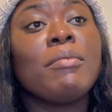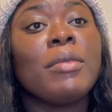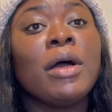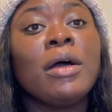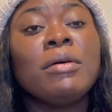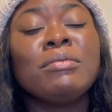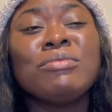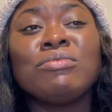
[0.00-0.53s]

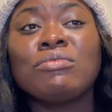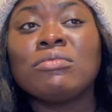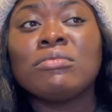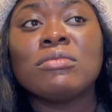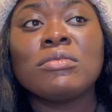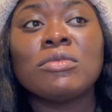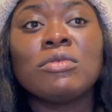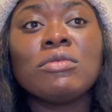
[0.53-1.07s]

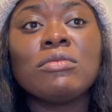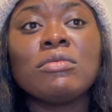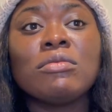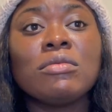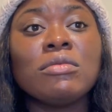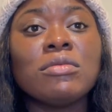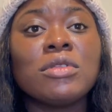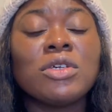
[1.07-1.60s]

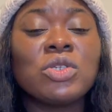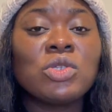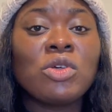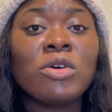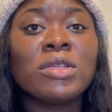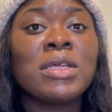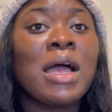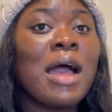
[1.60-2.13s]
the
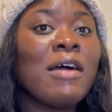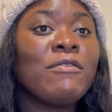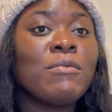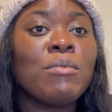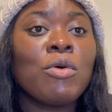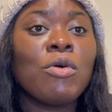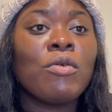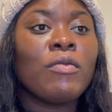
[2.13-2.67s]
stores have
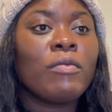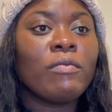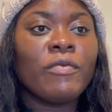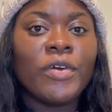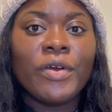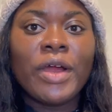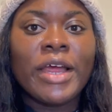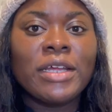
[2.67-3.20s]
more
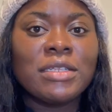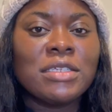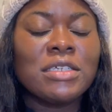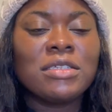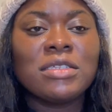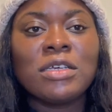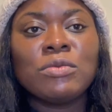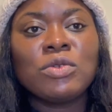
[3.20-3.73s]
variety
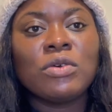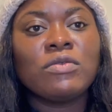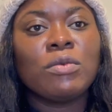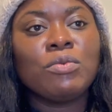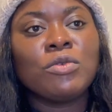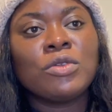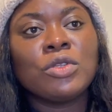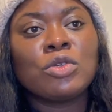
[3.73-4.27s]
in terms of the
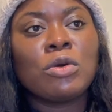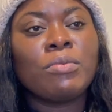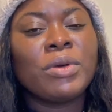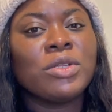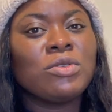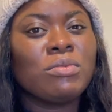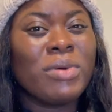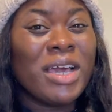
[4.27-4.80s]
products
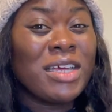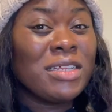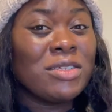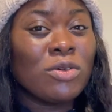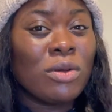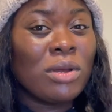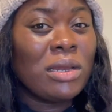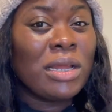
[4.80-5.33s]
compared to buying it
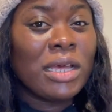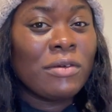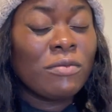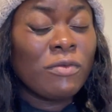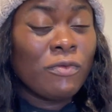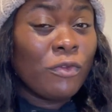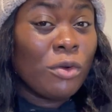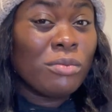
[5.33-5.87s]

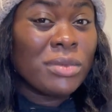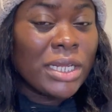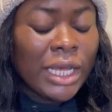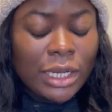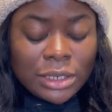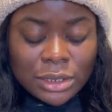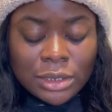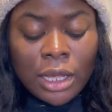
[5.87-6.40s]
online from
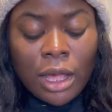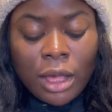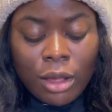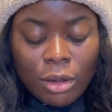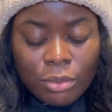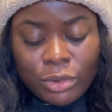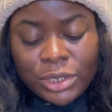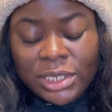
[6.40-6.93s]
NEXT.
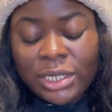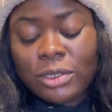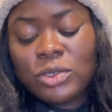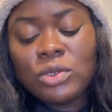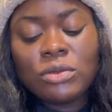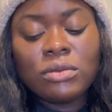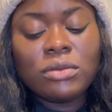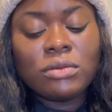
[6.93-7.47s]
But yeah,
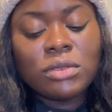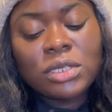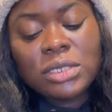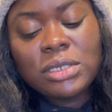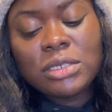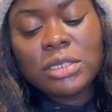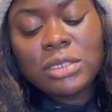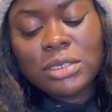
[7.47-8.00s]
so
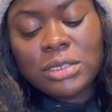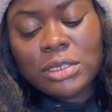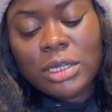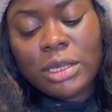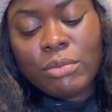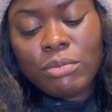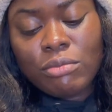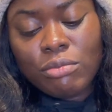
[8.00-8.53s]
this is
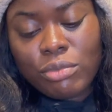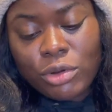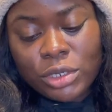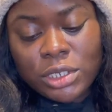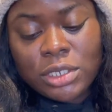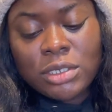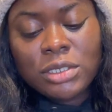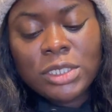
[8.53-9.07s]
a
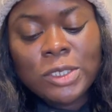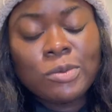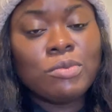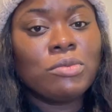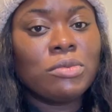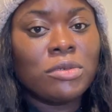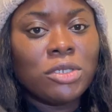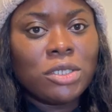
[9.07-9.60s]
body
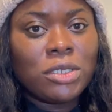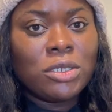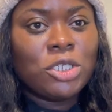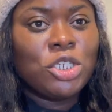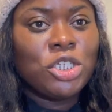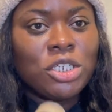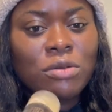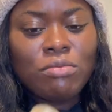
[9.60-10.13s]

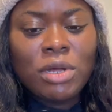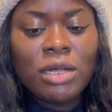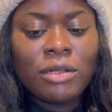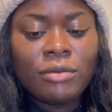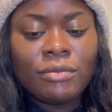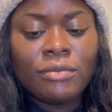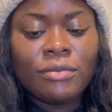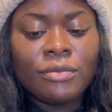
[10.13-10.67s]

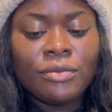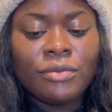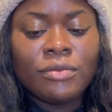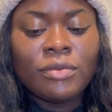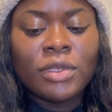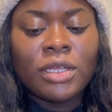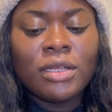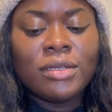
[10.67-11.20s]
shimmer
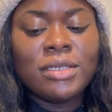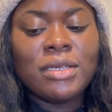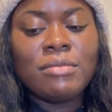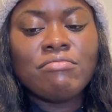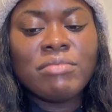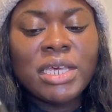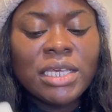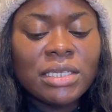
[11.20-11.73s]
It's a
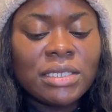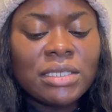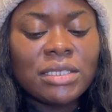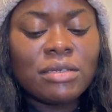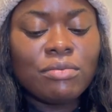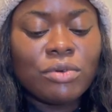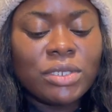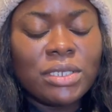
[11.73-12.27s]

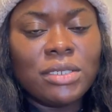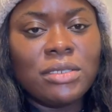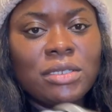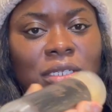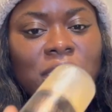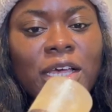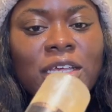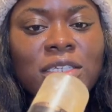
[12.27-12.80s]
mist, but
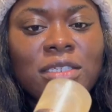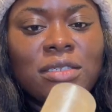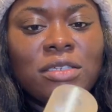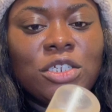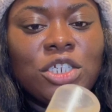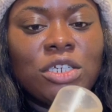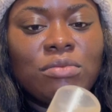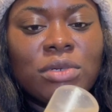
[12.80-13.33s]
it has
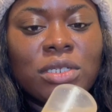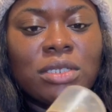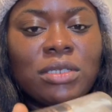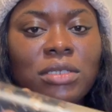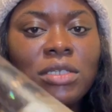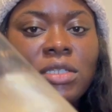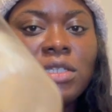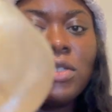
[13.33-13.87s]
shimmers
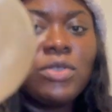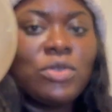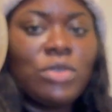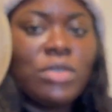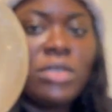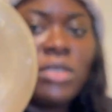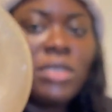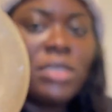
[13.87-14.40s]
in it, so you
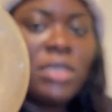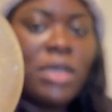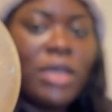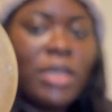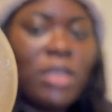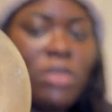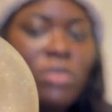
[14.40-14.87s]
can see how it